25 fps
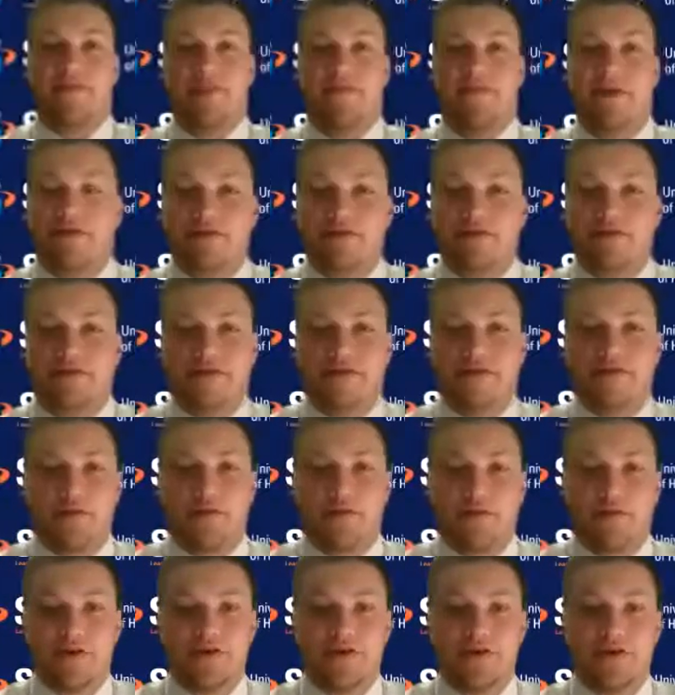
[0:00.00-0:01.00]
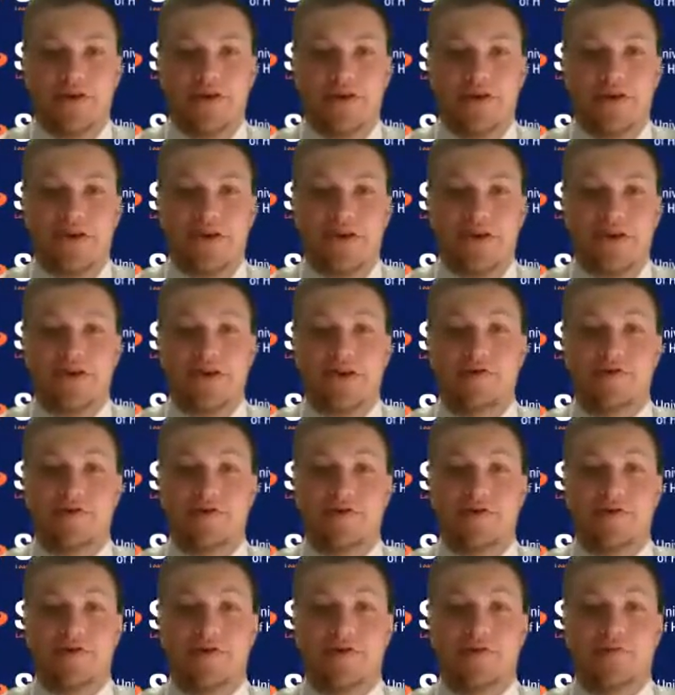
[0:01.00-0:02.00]
I think I understand your question.
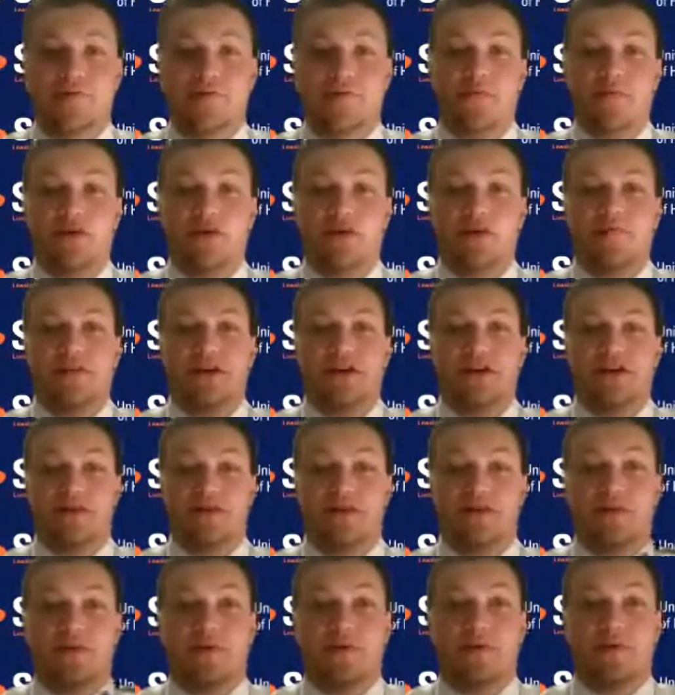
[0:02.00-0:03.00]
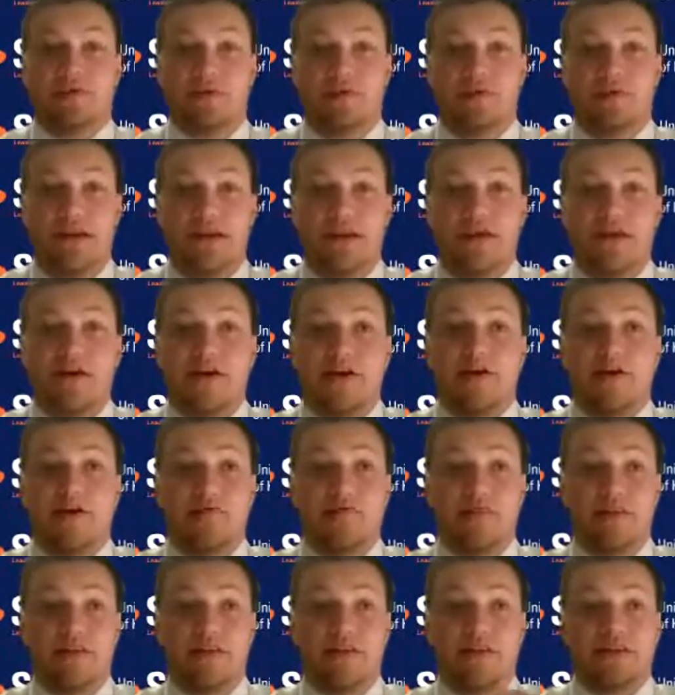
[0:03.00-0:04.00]
So we want to make sure that we're taking care
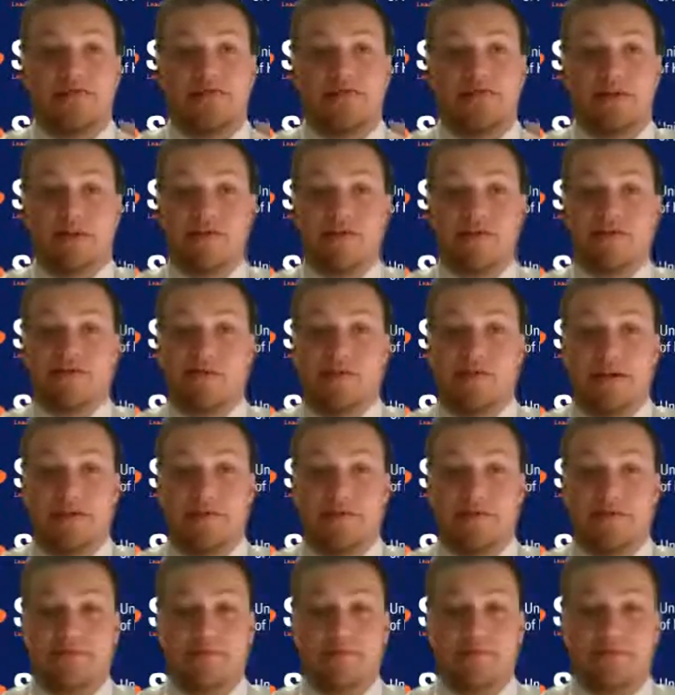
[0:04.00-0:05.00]
of these big events, right?